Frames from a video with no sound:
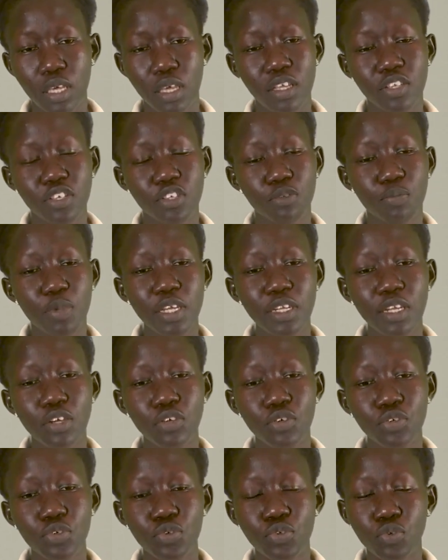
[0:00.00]
it's better
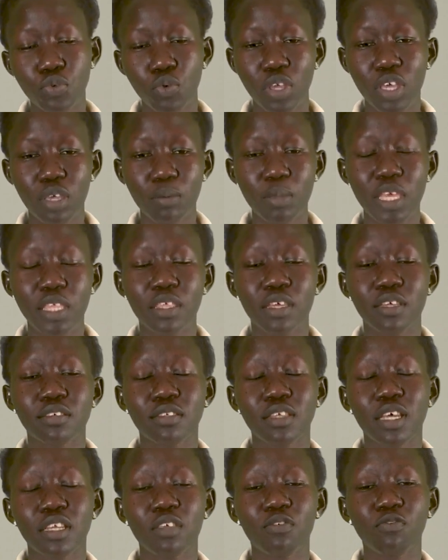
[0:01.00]
to use cooking methods
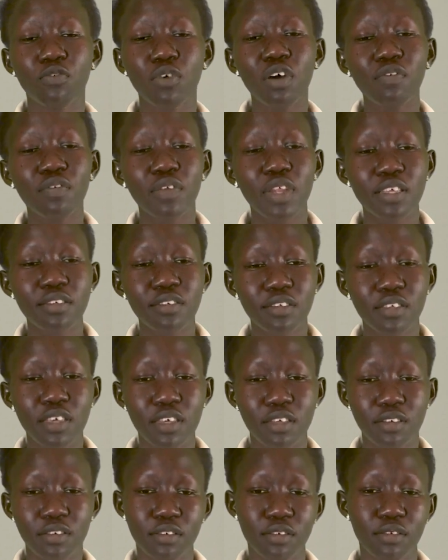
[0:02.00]
that involve less
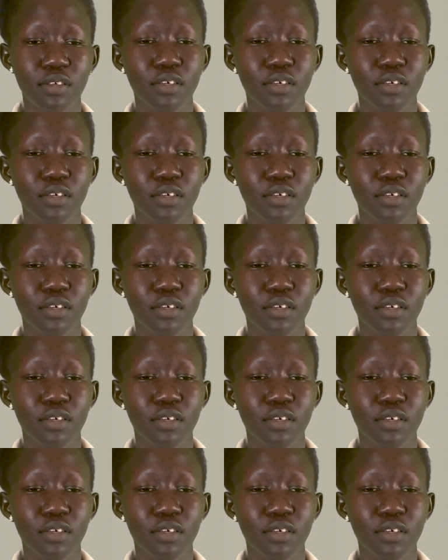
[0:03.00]
heat,